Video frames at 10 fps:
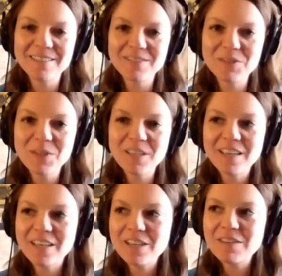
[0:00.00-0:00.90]
for being
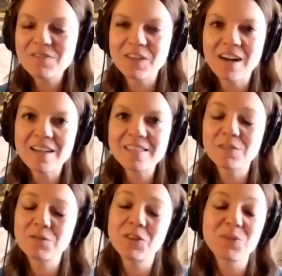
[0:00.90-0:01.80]
here for us
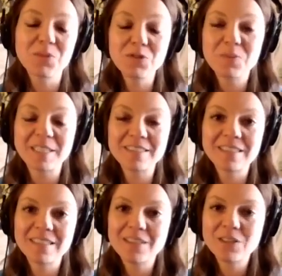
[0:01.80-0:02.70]
and for the movement.
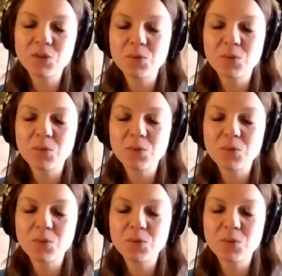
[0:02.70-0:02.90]
Your work